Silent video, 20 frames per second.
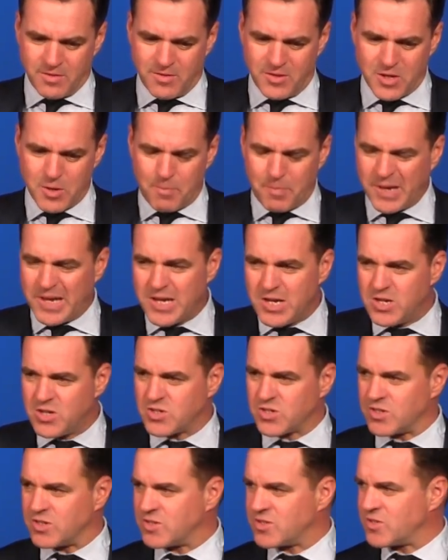the
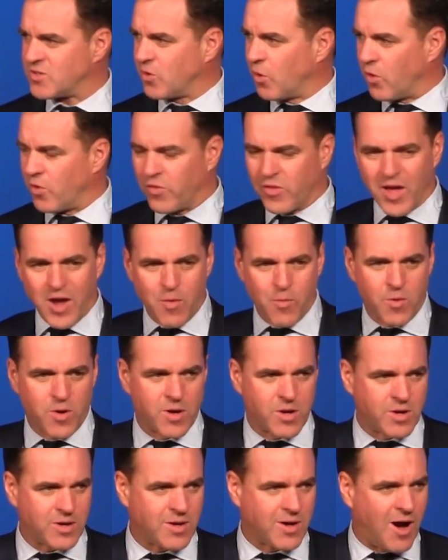appeasers thought they
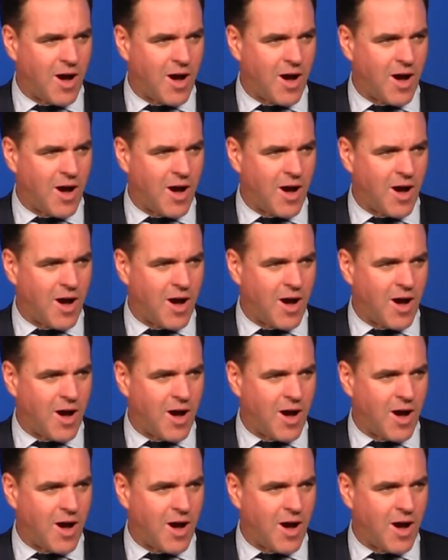were